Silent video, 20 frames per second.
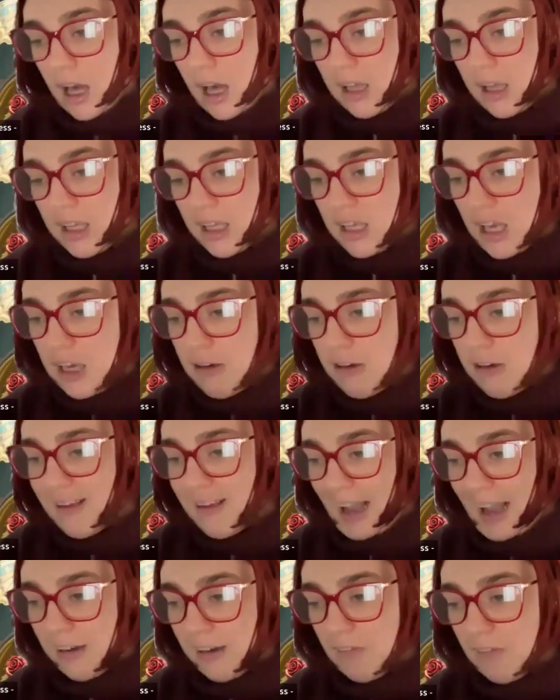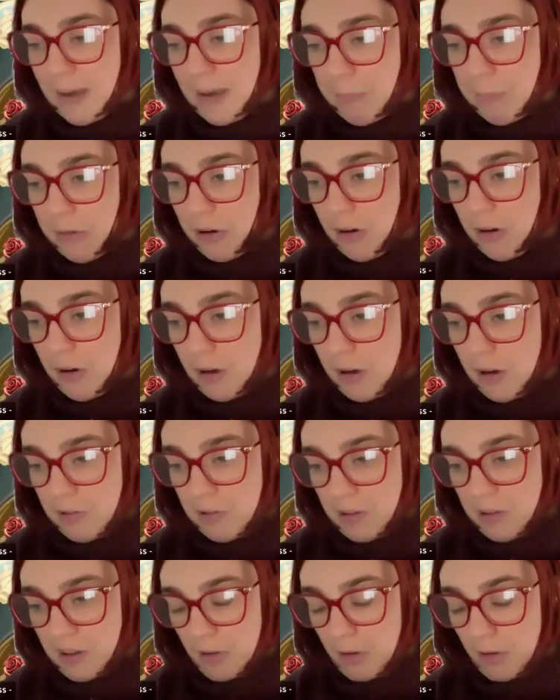As Susanna
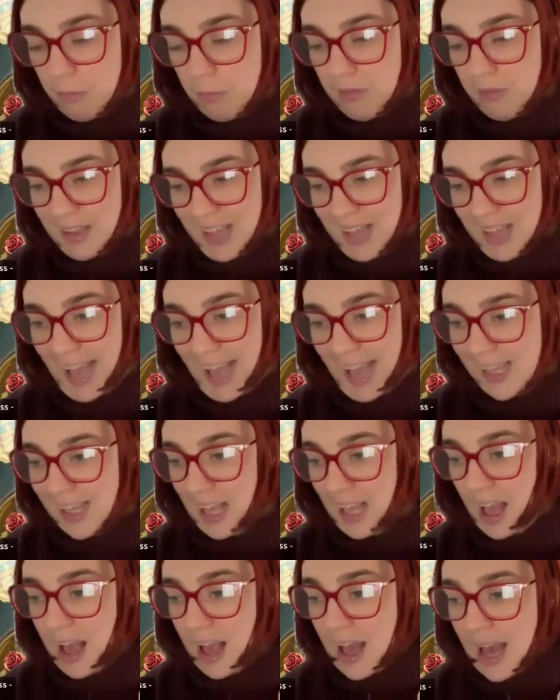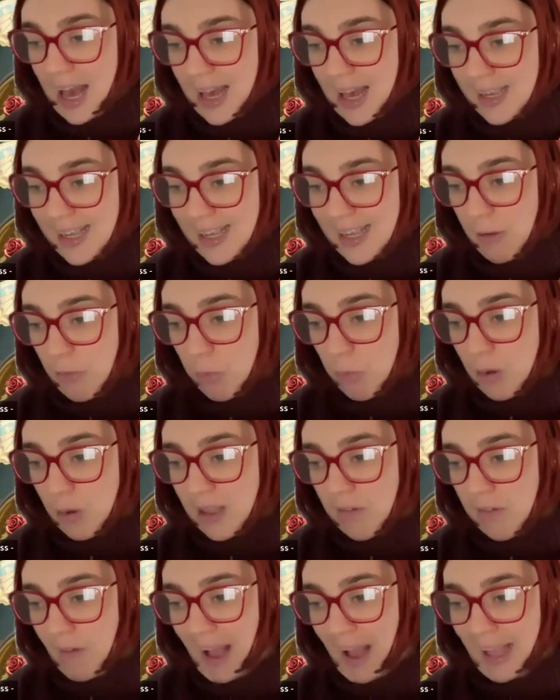Lipscomb states, her guilt
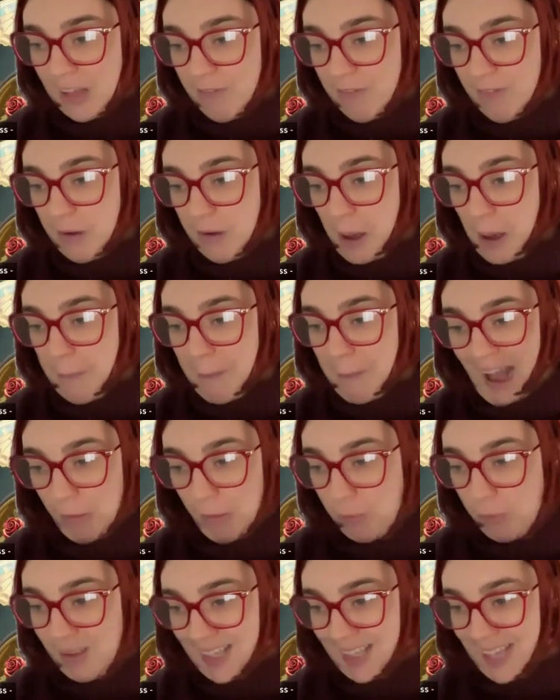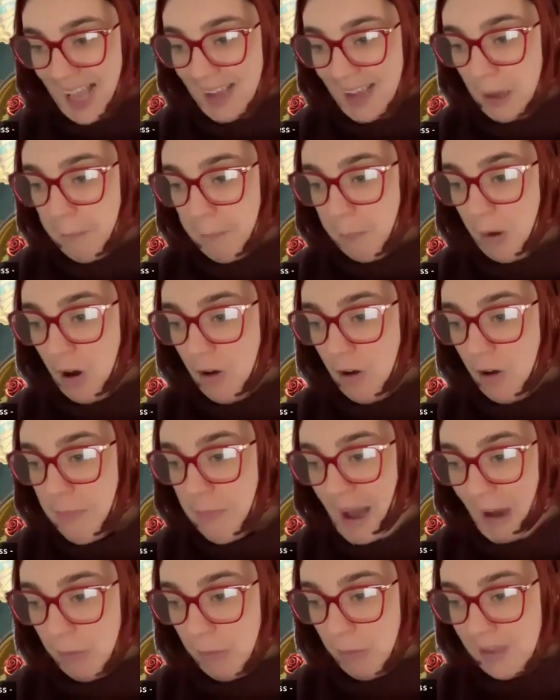was less about sin and more
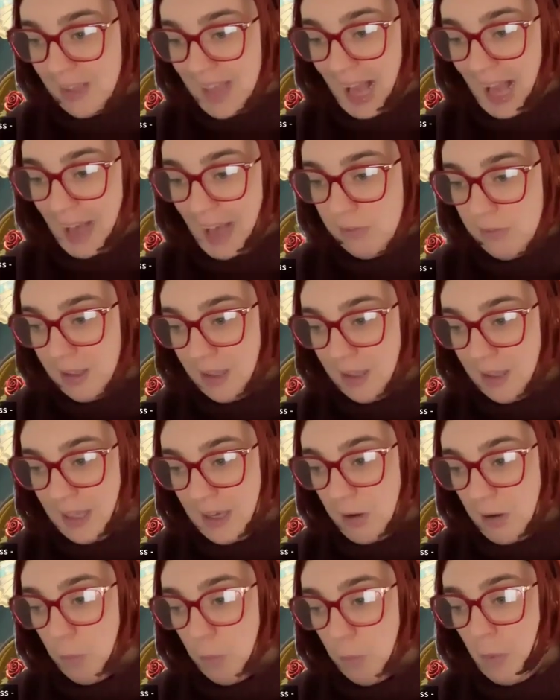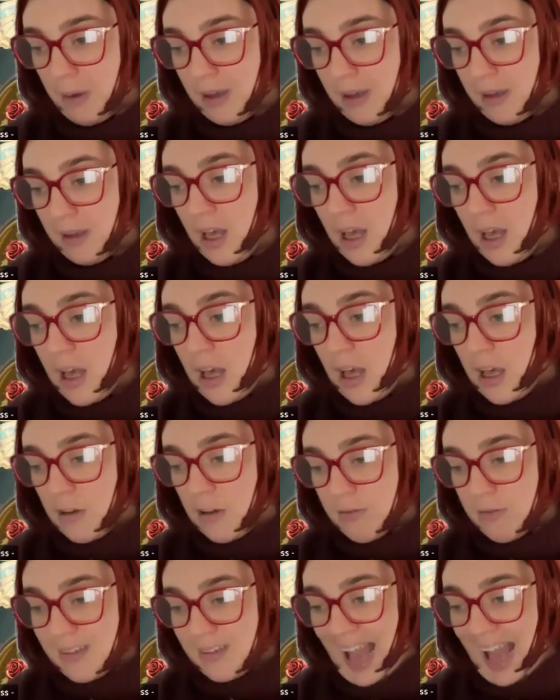about silencing a woman
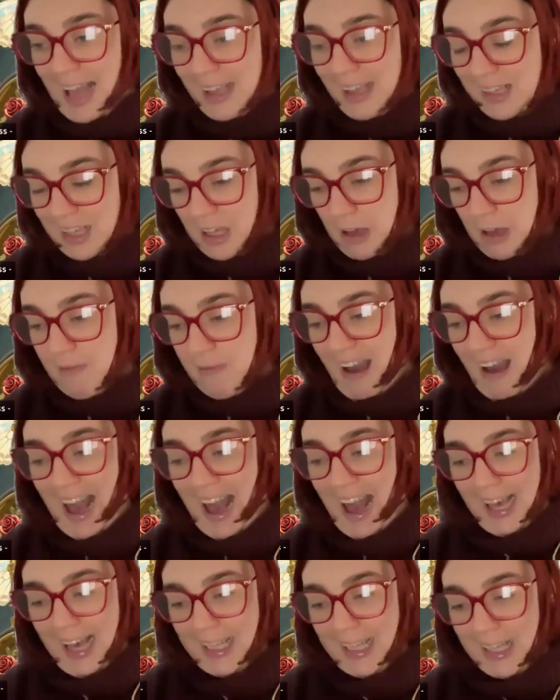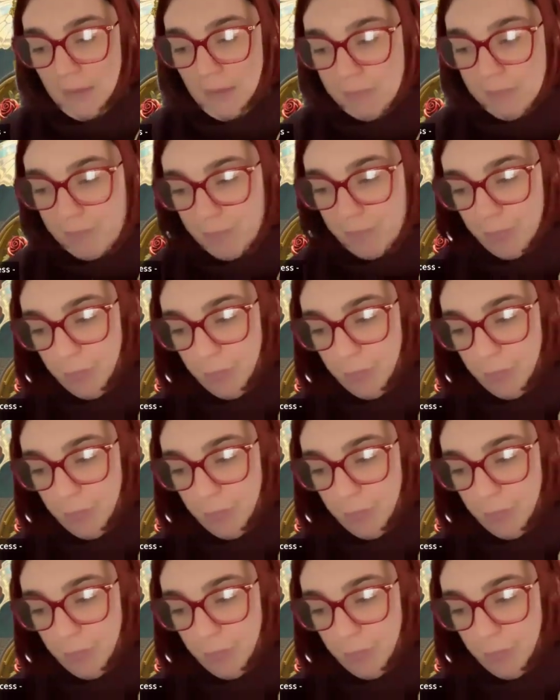who dared to rise.